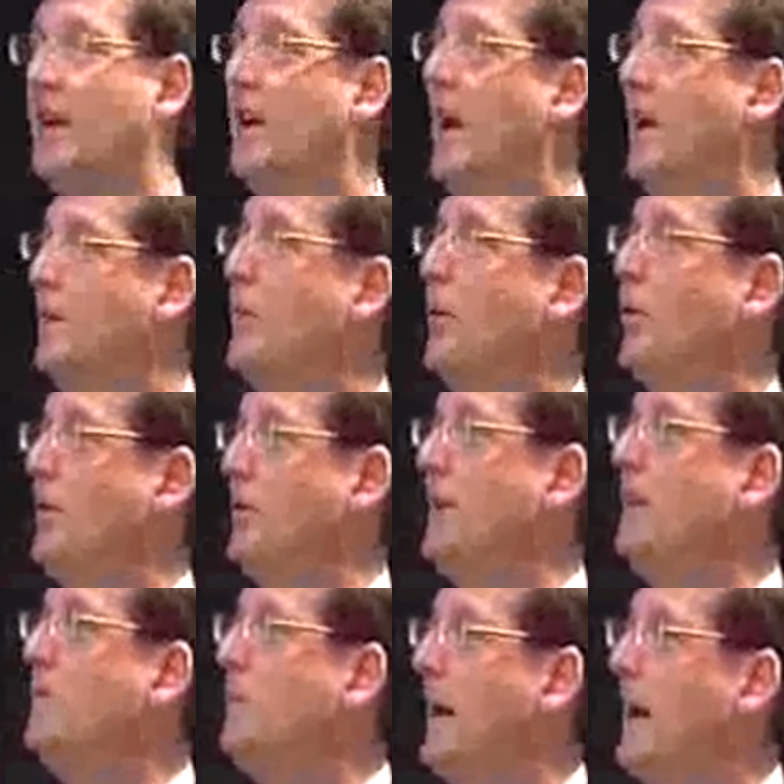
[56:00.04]
and having an
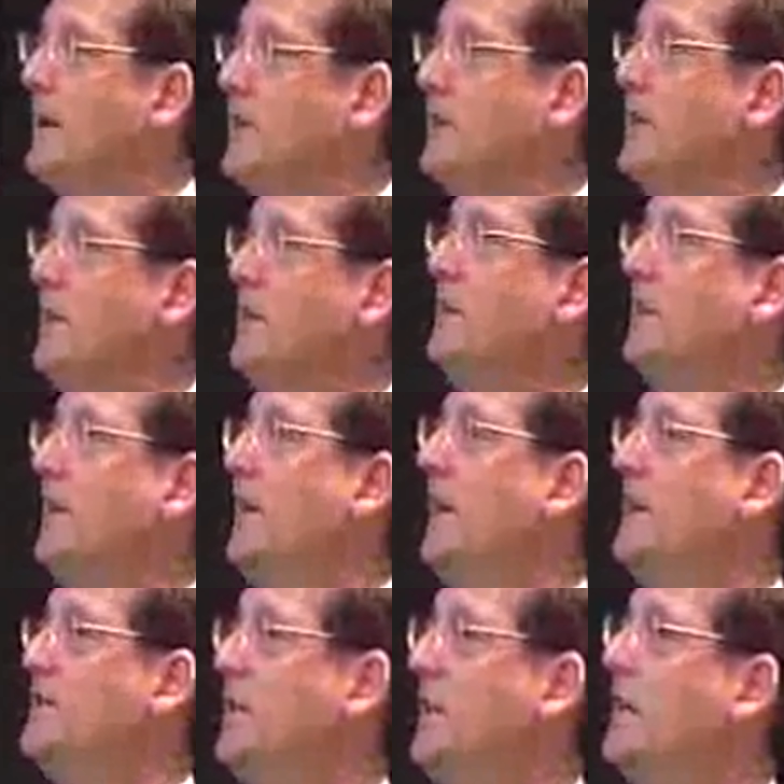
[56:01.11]
important impact
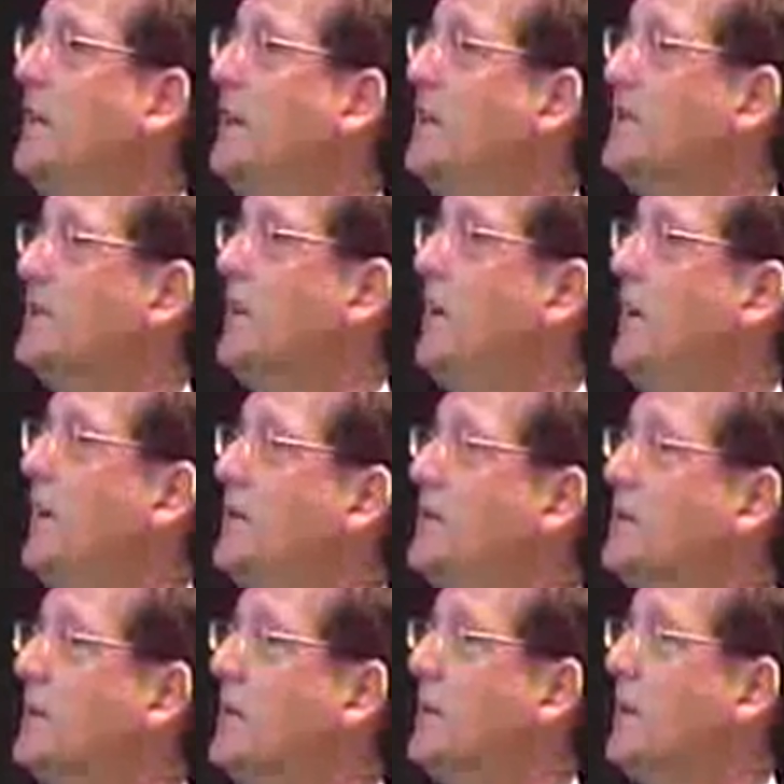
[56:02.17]
in engineering and
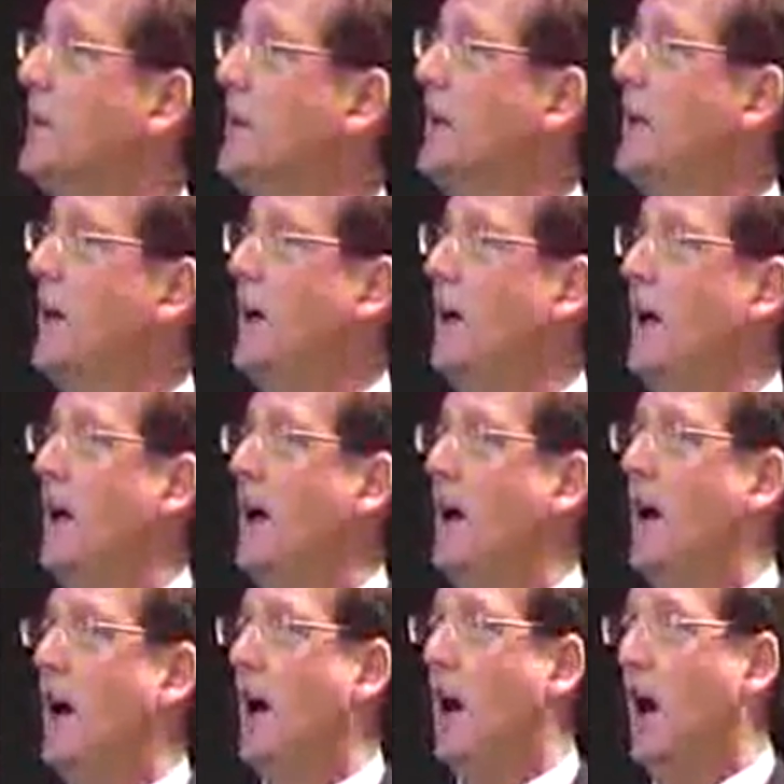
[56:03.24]
science.
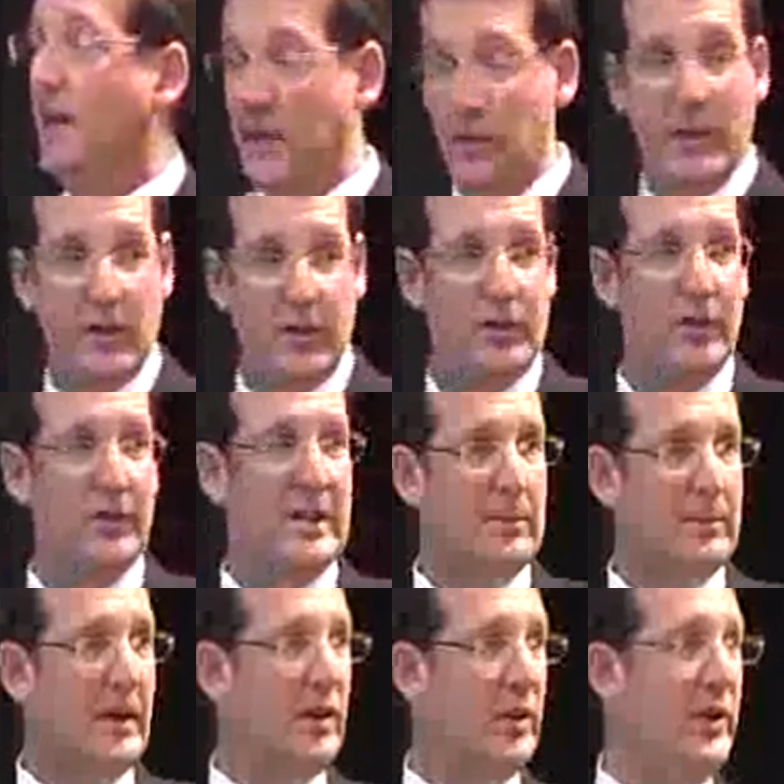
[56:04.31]
I think we
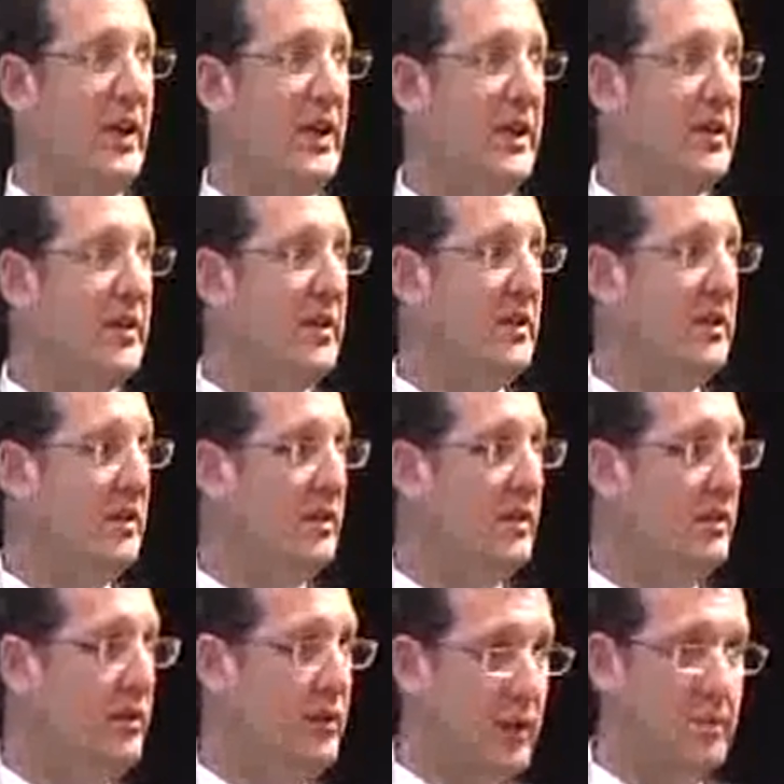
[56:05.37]
could do that by looking at
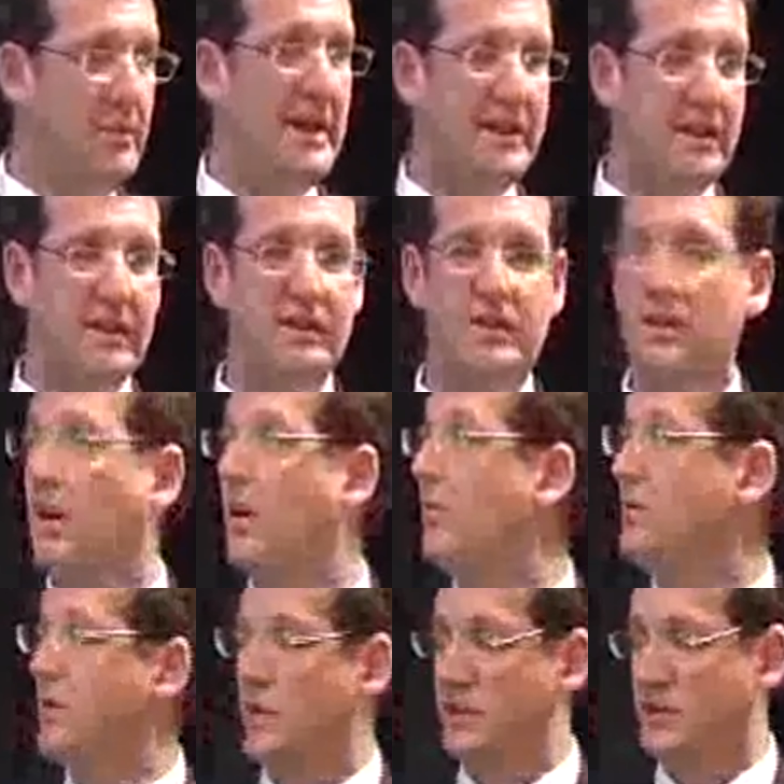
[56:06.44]
new
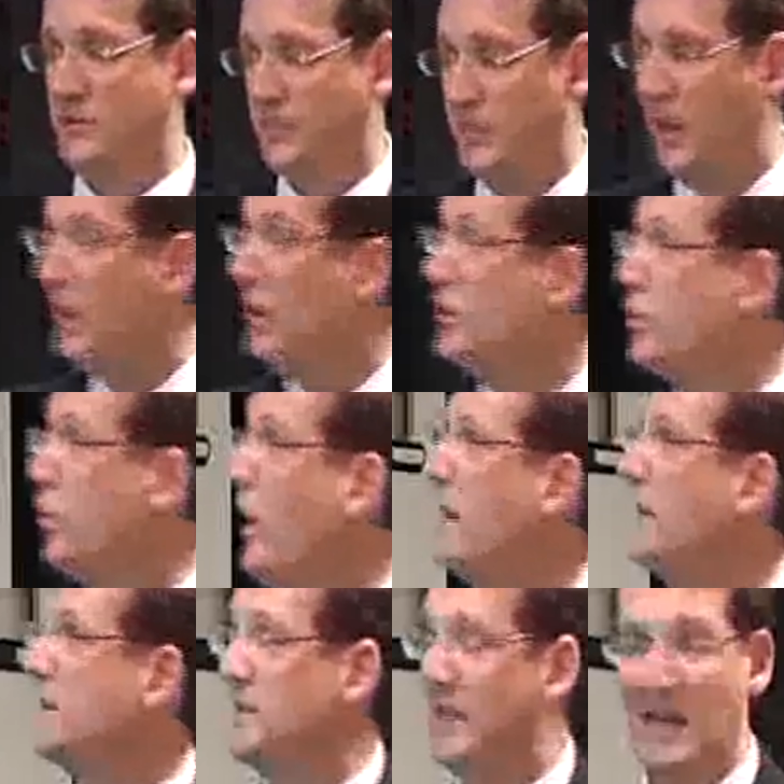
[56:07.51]
methods, and I've just
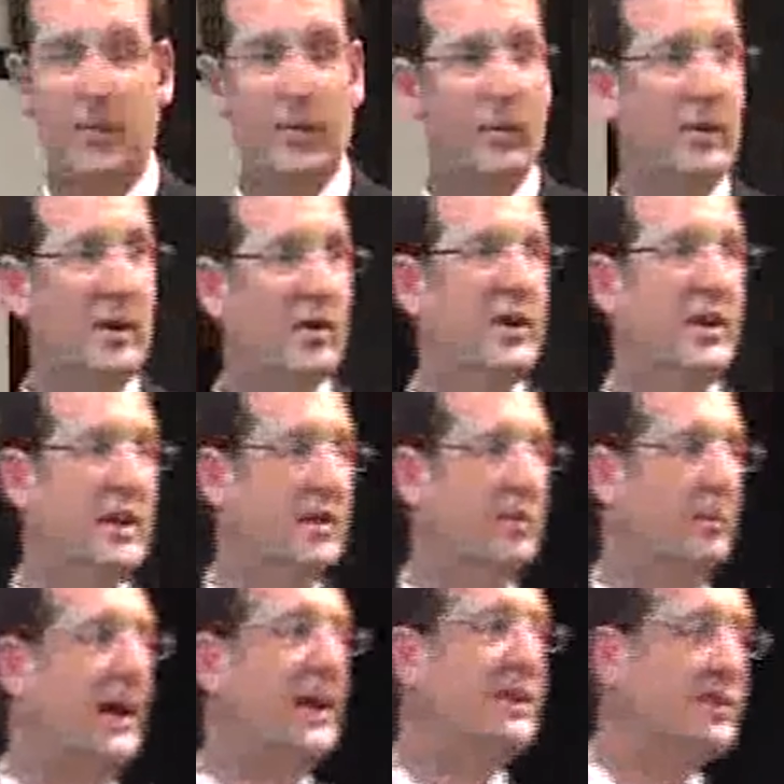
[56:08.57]
posed one example
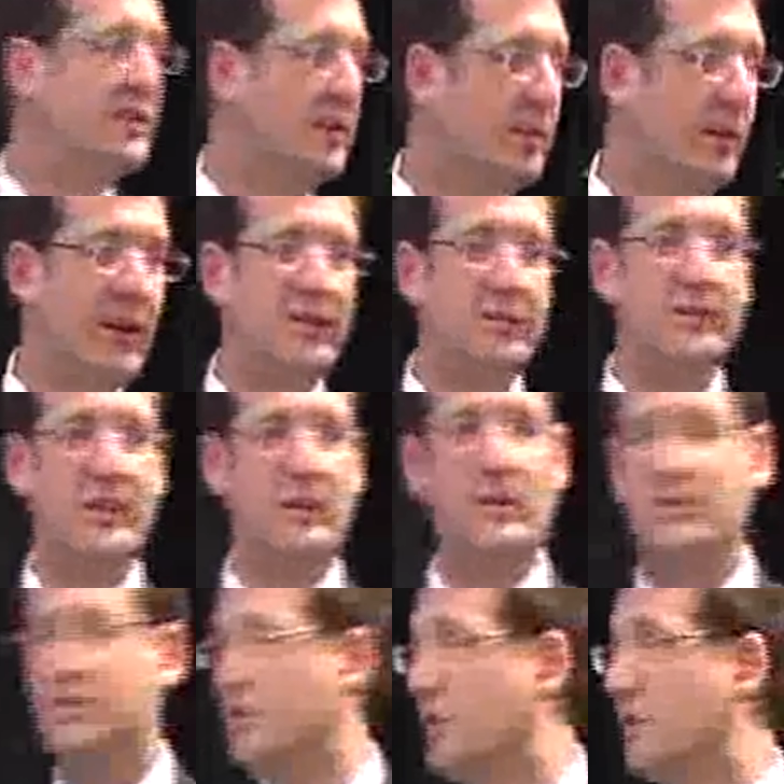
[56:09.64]
by looking at Bayesian
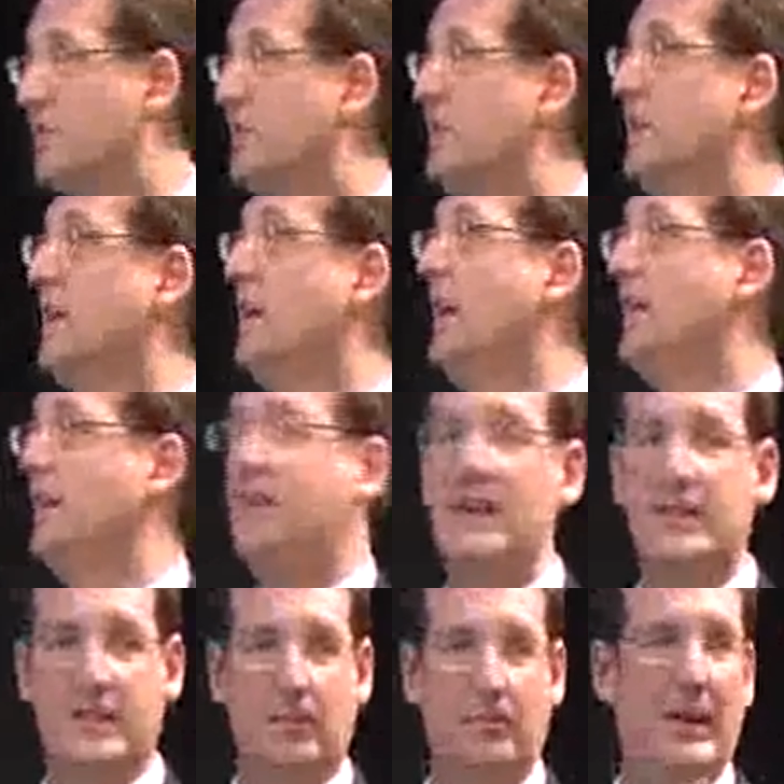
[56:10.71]
approaches. I'm not suggesting
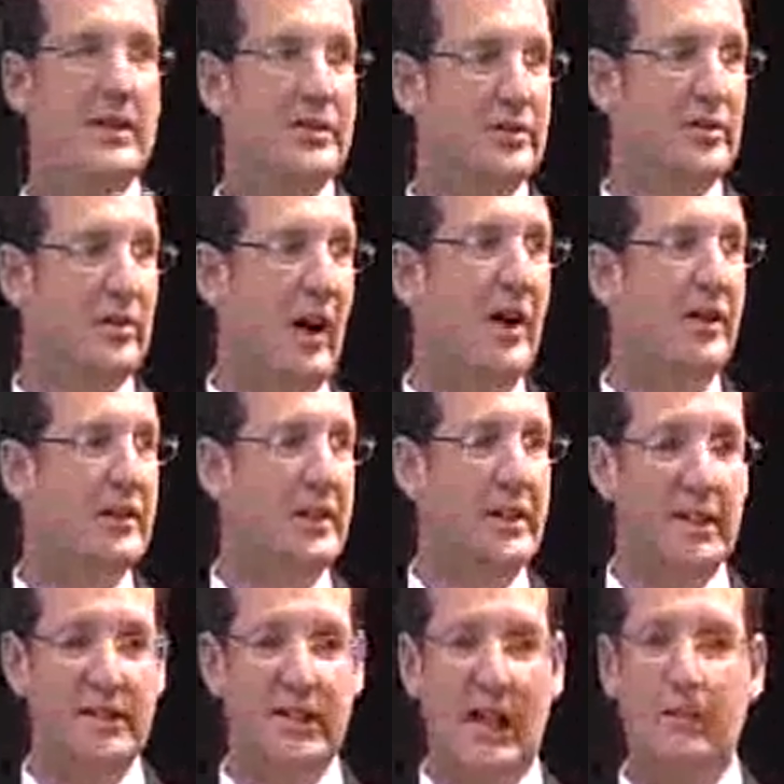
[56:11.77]
that that's the best
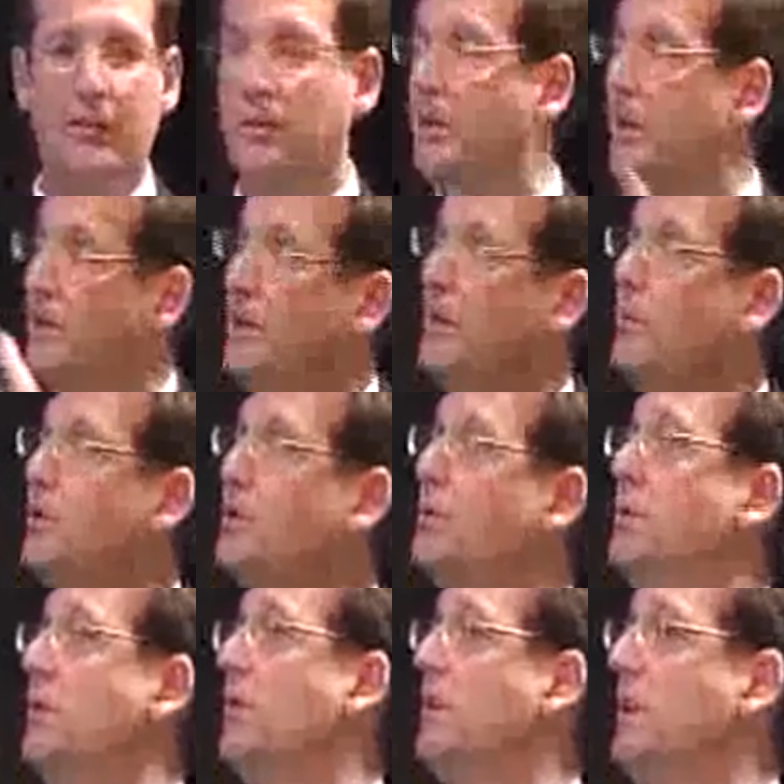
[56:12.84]
or only example, but
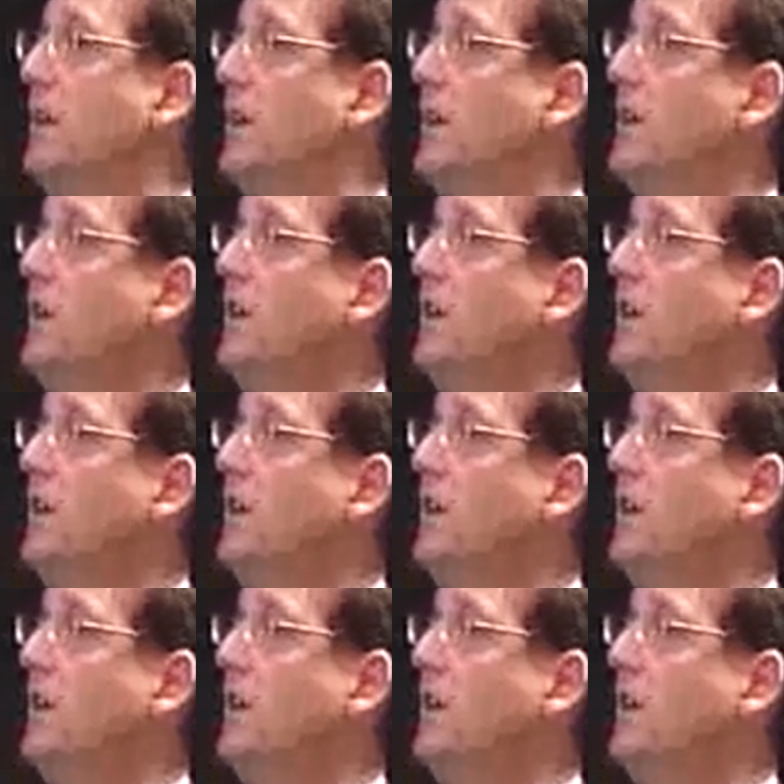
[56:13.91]
I think we should be